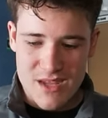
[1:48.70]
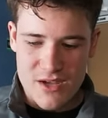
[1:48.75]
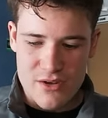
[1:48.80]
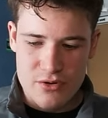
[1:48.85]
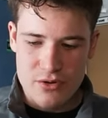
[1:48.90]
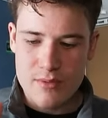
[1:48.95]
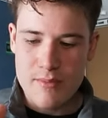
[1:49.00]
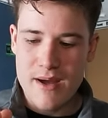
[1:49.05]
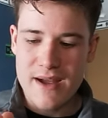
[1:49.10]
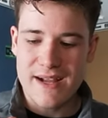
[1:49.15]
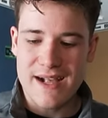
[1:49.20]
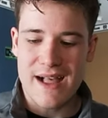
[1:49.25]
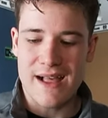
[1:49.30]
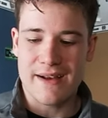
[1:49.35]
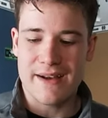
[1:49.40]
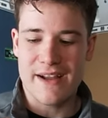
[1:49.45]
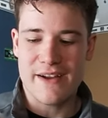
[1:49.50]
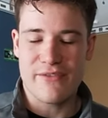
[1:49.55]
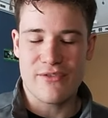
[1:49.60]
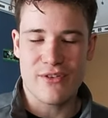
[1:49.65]
you can buy
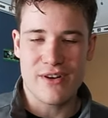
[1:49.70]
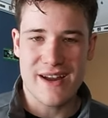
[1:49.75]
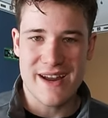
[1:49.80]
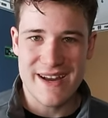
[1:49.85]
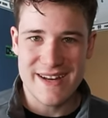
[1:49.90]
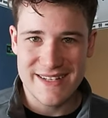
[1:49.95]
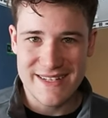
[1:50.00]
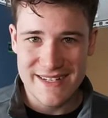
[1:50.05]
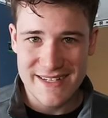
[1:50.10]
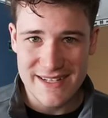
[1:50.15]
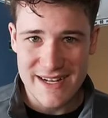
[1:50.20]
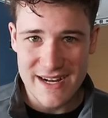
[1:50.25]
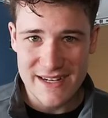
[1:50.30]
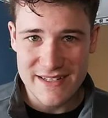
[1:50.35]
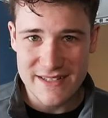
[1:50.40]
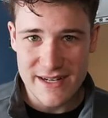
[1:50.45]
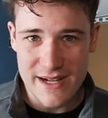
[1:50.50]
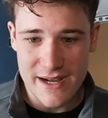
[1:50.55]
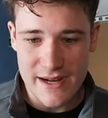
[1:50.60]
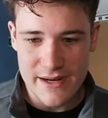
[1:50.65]
Collinite for
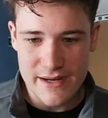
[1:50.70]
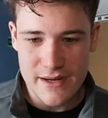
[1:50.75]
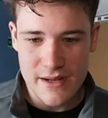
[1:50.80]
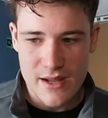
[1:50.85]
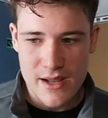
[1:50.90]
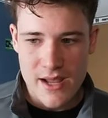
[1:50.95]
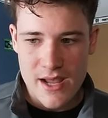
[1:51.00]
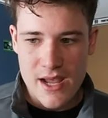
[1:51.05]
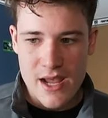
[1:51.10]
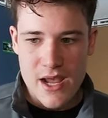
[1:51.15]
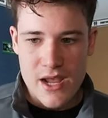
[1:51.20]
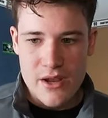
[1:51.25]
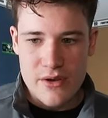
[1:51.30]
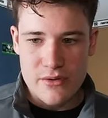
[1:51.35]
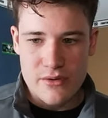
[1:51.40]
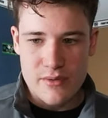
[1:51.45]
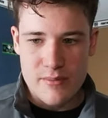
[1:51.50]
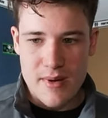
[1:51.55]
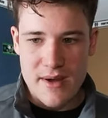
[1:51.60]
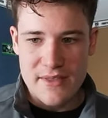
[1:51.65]
$18.99.
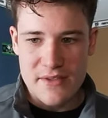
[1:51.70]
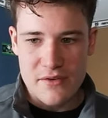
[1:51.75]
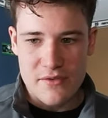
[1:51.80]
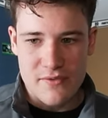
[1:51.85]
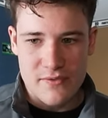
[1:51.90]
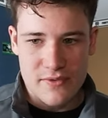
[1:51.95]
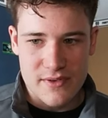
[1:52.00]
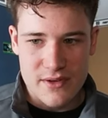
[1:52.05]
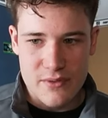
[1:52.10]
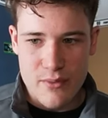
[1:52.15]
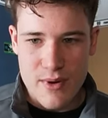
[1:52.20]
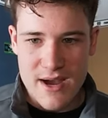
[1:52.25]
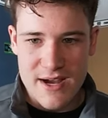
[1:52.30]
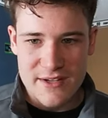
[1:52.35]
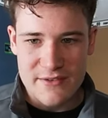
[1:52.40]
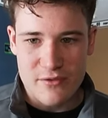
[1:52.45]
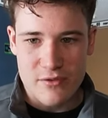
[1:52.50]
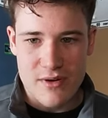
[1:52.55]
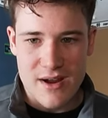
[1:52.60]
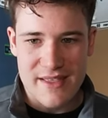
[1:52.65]
You can buy their Fleet
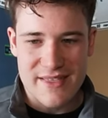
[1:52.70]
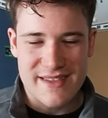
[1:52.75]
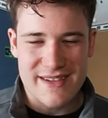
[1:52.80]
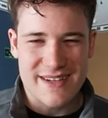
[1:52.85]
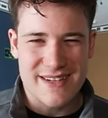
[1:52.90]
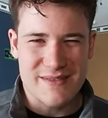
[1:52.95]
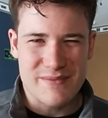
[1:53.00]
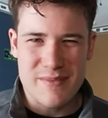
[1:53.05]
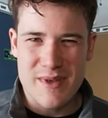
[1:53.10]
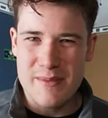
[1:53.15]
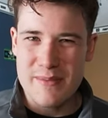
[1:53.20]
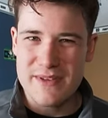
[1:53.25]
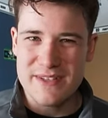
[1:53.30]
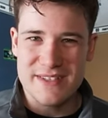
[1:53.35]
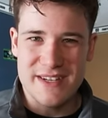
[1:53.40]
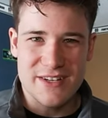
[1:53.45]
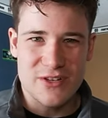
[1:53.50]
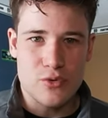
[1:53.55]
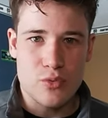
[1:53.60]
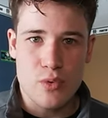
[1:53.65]
Wax for, I think, maybe
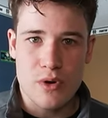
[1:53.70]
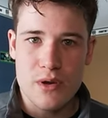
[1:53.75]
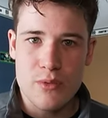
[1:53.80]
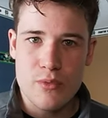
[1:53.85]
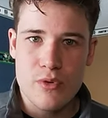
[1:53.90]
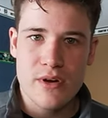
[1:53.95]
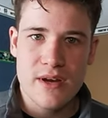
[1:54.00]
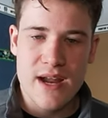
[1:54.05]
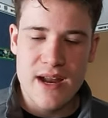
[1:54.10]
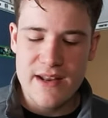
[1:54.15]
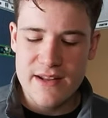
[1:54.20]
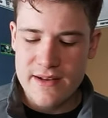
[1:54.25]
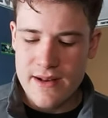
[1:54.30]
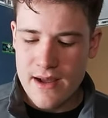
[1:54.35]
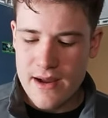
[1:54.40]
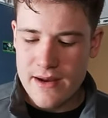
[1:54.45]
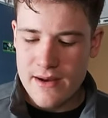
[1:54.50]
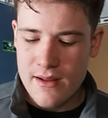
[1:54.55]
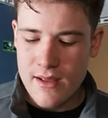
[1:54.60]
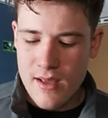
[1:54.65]
it's like
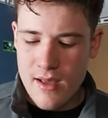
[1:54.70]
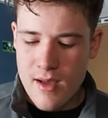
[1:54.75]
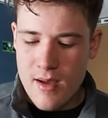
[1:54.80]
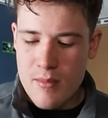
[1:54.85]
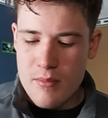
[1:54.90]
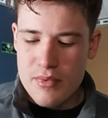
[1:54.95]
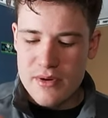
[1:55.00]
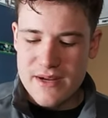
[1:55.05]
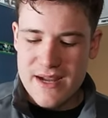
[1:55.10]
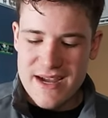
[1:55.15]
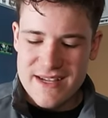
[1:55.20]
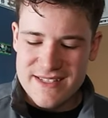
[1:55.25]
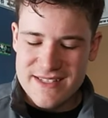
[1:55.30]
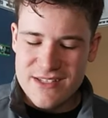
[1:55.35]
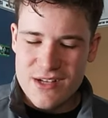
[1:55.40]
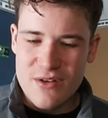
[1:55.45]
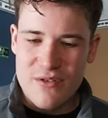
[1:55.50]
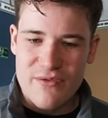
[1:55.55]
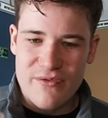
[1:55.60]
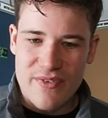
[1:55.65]
$21.99. But guys,
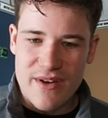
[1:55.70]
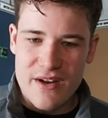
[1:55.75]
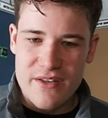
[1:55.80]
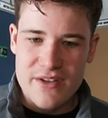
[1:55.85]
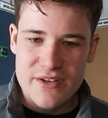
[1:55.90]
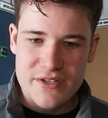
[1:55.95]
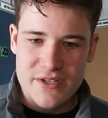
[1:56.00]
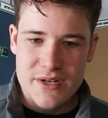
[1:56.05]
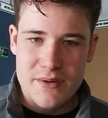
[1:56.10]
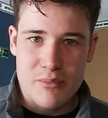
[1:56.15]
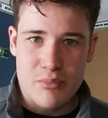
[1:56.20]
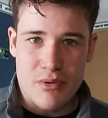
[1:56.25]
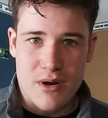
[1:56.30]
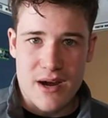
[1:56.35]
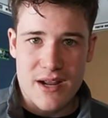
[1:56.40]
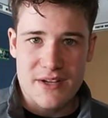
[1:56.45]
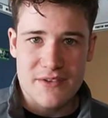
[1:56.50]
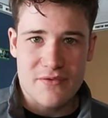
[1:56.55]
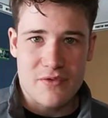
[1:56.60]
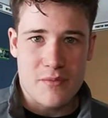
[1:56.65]
these are fairly cheap
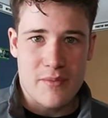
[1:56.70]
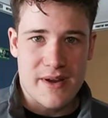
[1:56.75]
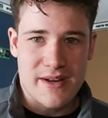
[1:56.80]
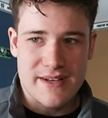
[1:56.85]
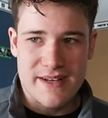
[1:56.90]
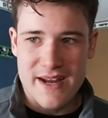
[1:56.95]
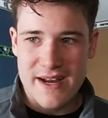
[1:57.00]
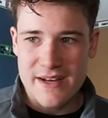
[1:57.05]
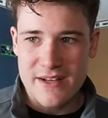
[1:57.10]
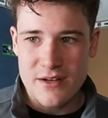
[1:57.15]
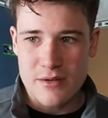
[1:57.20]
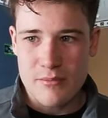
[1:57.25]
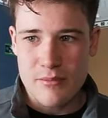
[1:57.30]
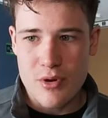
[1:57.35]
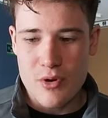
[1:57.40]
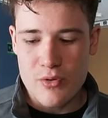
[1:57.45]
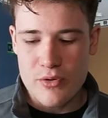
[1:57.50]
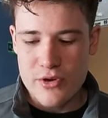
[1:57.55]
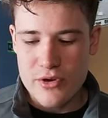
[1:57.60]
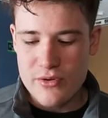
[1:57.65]
products for maintaining your
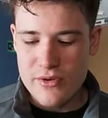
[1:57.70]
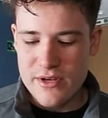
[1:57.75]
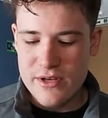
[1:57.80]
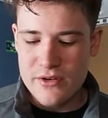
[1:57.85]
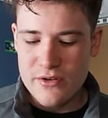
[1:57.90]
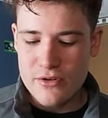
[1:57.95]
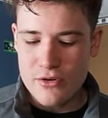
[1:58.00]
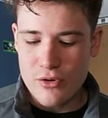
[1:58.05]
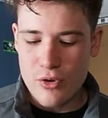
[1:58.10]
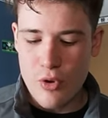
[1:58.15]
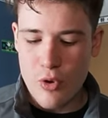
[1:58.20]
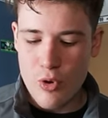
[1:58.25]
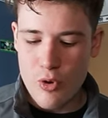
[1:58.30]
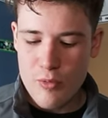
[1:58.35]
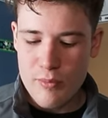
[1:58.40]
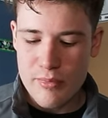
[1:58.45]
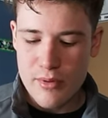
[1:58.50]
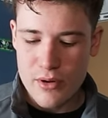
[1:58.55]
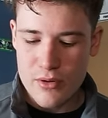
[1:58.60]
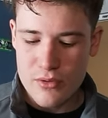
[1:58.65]
boat. You can do your whole
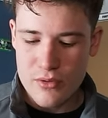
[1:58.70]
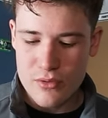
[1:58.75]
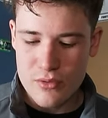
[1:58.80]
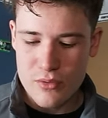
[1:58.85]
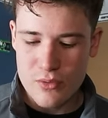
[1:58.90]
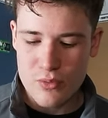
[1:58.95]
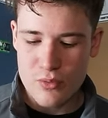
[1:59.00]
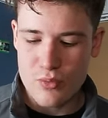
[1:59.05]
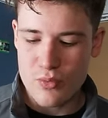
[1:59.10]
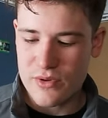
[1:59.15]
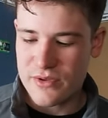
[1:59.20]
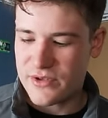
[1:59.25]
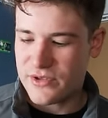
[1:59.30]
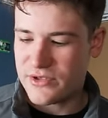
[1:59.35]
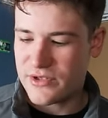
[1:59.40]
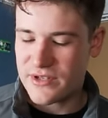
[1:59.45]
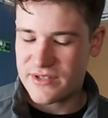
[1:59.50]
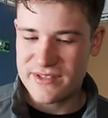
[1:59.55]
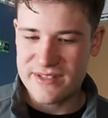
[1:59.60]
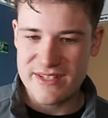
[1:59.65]
boat with
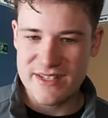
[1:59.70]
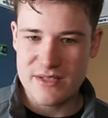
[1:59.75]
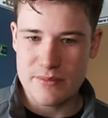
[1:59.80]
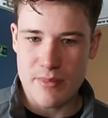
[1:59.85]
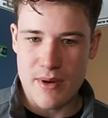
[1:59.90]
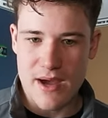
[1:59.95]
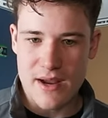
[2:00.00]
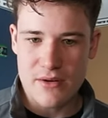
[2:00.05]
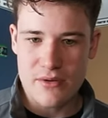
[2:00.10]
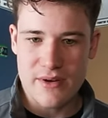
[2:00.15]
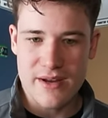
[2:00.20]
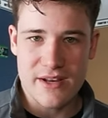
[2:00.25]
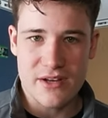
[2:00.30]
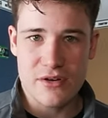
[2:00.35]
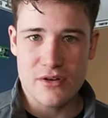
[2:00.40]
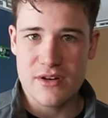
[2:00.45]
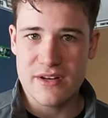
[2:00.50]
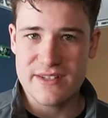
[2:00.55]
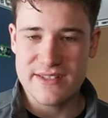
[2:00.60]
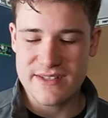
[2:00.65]
just this bottle, and
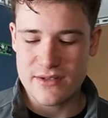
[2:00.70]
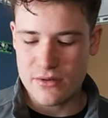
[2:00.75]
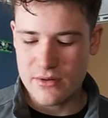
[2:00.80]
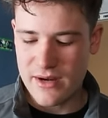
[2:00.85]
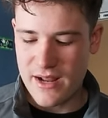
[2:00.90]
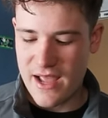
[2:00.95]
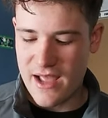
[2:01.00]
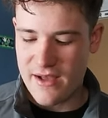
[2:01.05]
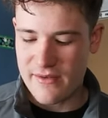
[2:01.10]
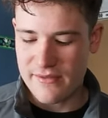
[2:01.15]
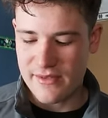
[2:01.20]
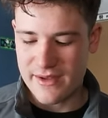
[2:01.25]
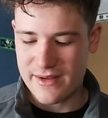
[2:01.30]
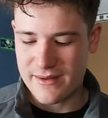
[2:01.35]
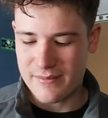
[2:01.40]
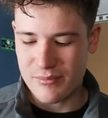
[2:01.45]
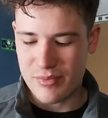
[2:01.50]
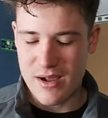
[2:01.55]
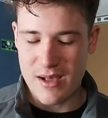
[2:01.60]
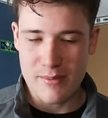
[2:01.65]
you're still going to have
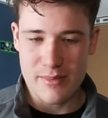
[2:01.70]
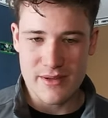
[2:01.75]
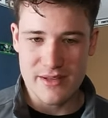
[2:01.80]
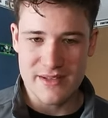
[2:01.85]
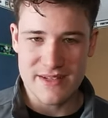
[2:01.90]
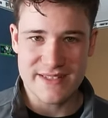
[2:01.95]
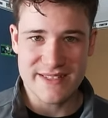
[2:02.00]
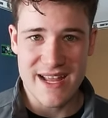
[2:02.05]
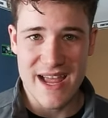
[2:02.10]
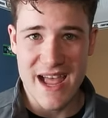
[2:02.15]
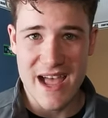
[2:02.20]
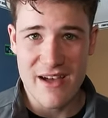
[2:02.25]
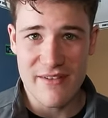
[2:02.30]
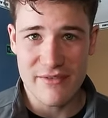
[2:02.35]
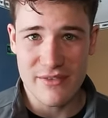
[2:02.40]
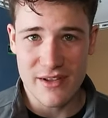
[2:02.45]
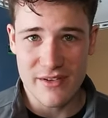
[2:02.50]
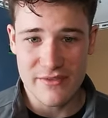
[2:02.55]
like probably at least half